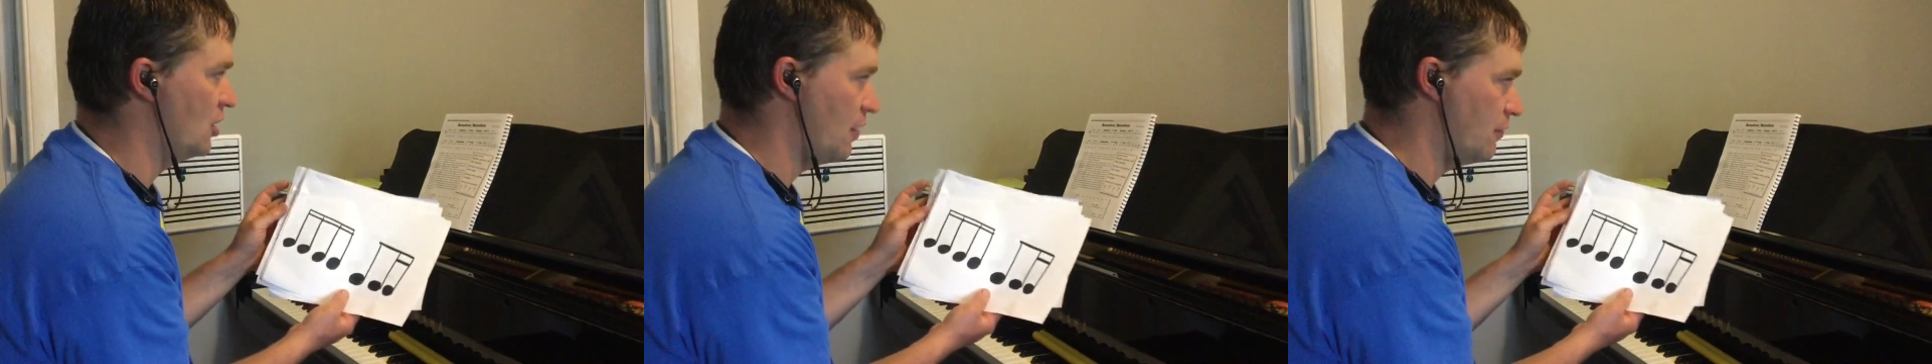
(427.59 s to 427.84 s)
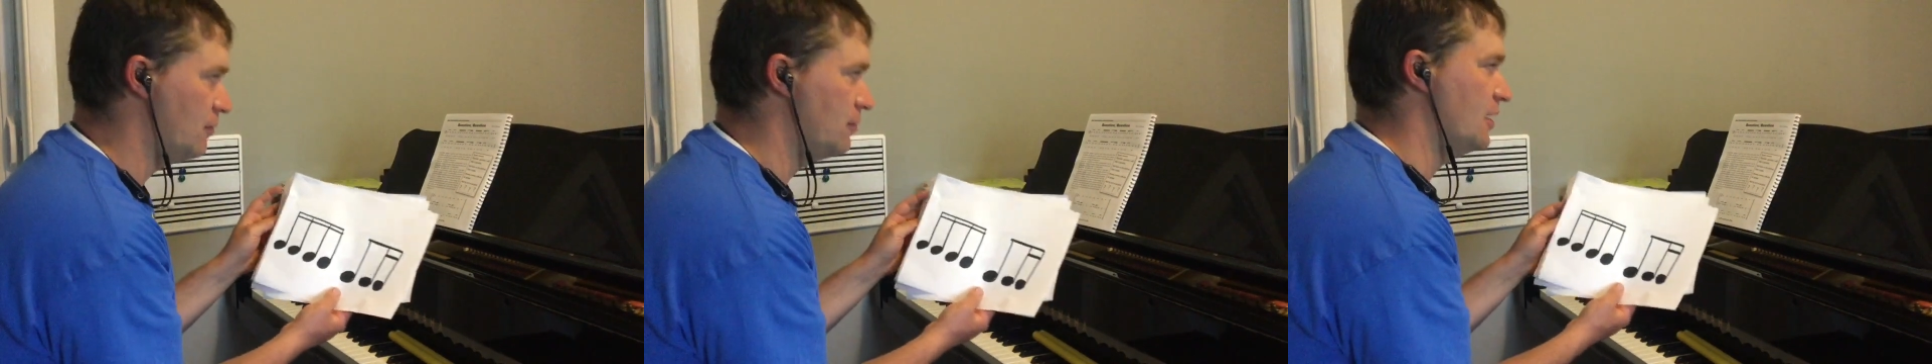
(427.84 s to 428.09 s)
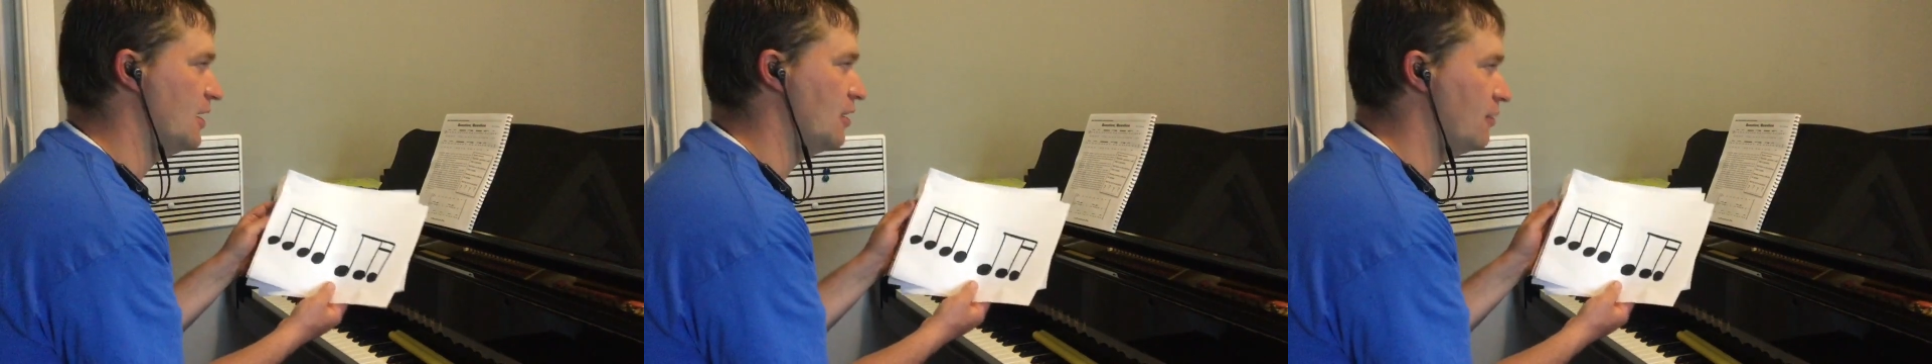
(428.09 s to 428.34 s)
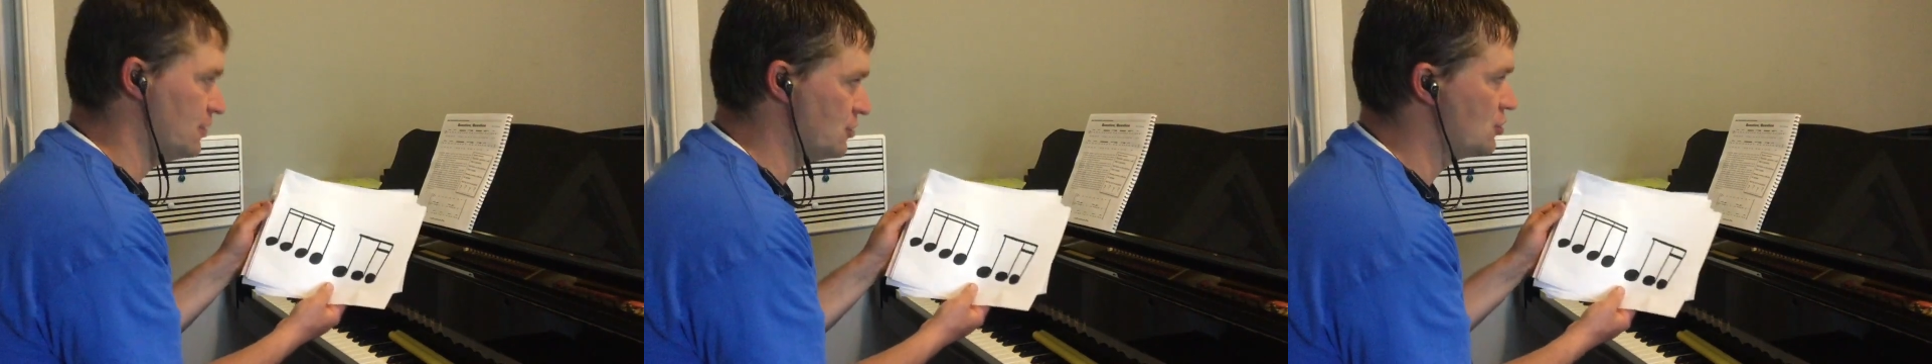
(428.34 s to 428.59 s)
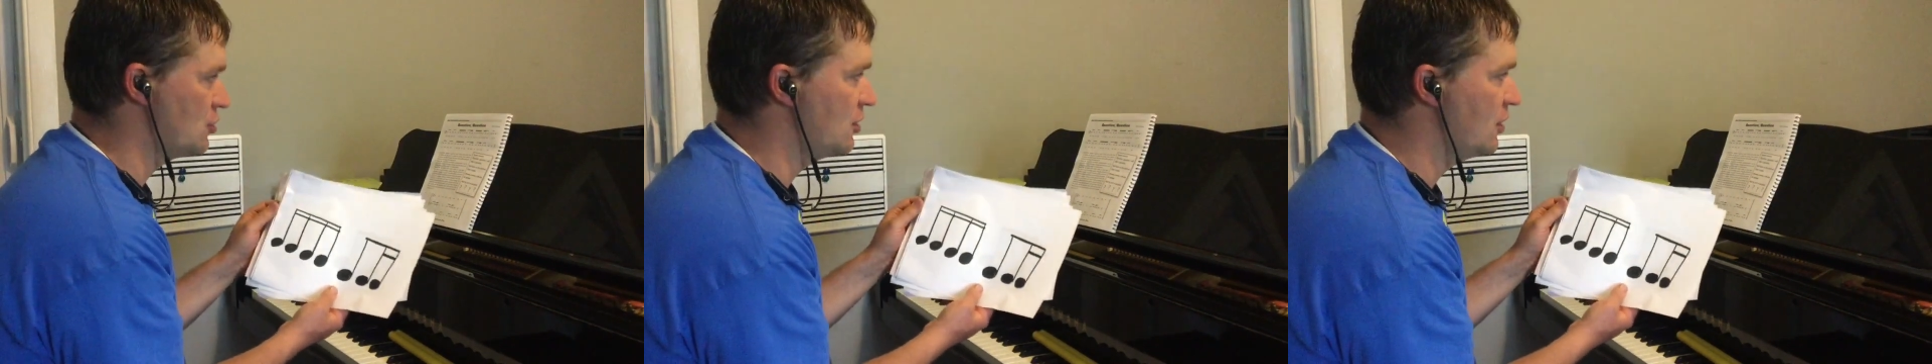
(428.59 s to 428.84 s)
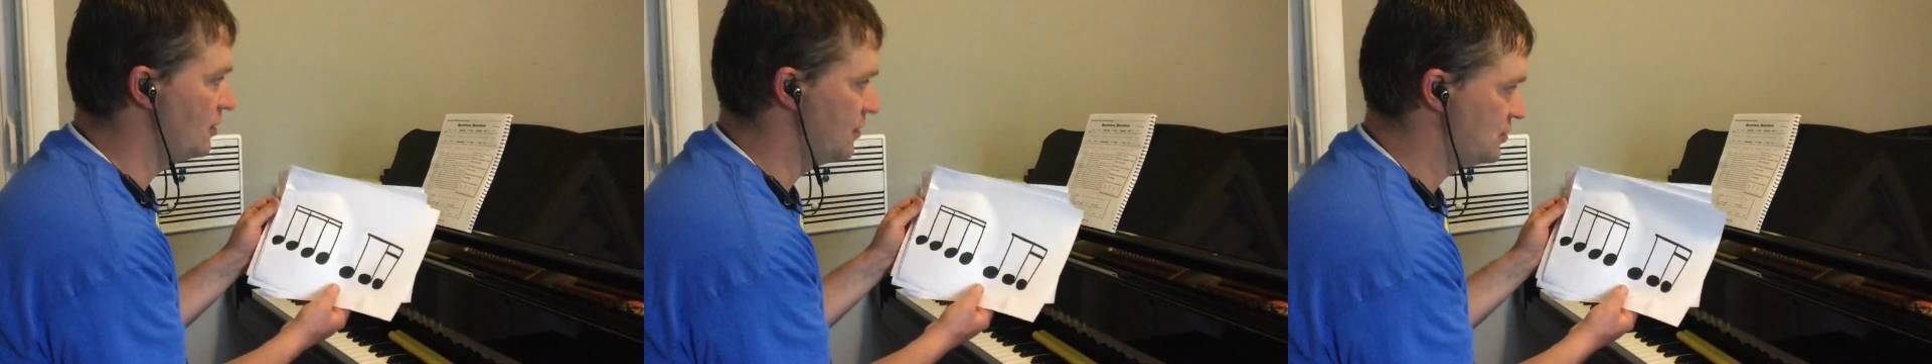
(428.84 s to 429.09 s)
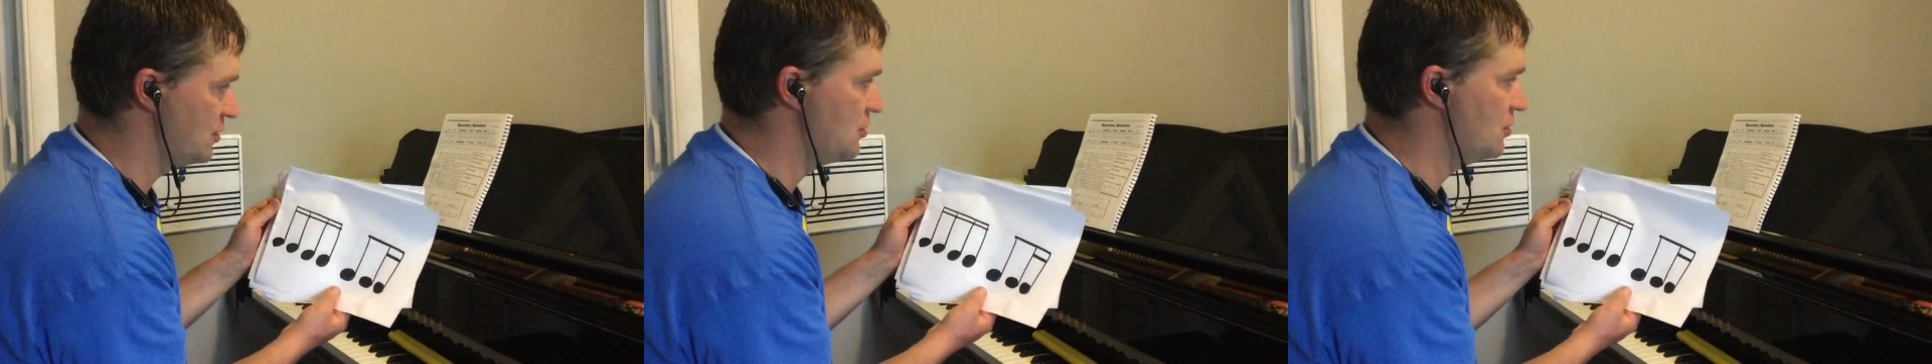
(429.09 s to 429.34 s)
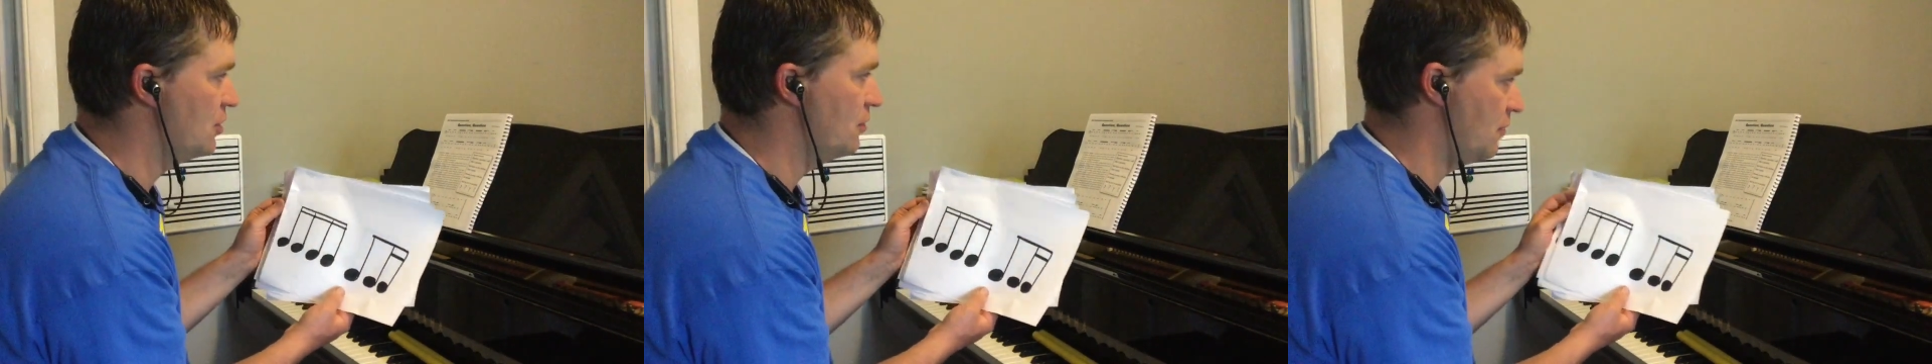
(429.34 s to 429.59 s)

I will play a question and listen to the